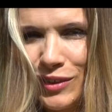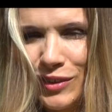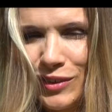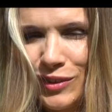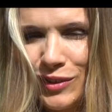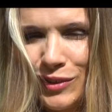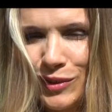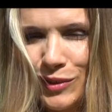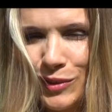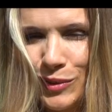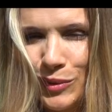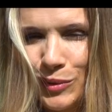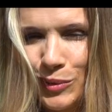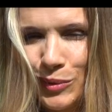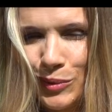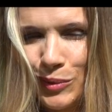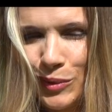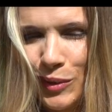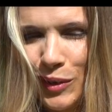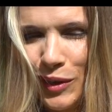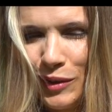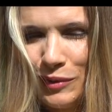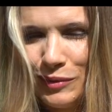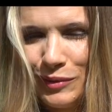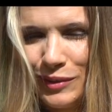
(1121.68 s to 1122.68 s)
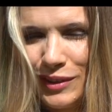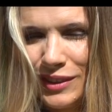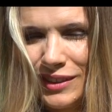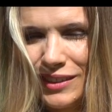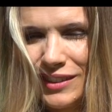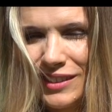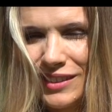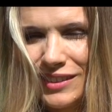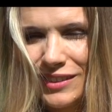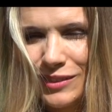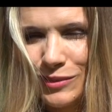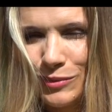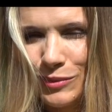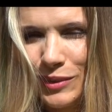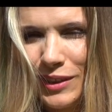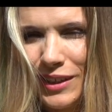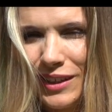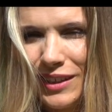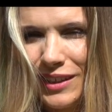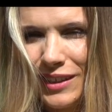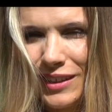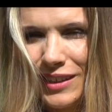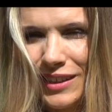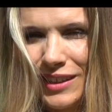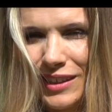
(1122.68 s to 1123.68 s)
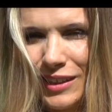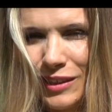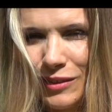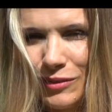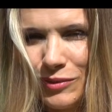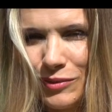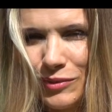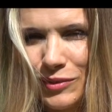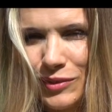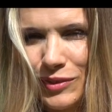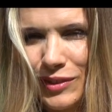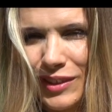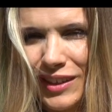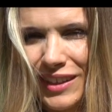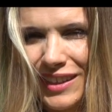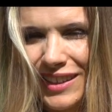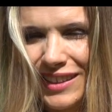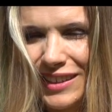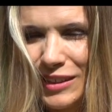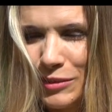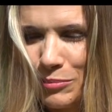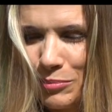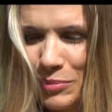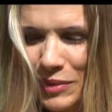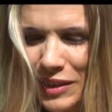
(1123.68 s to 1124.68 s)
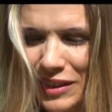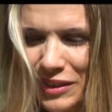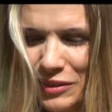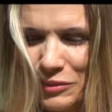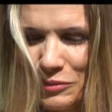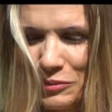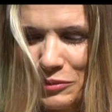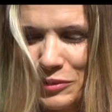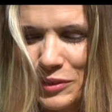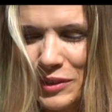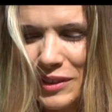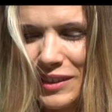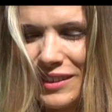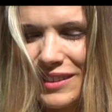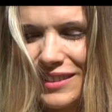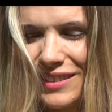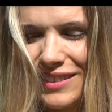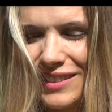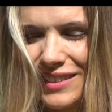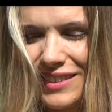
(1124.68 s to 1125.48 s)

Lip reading: So often it doesn't really give any benefit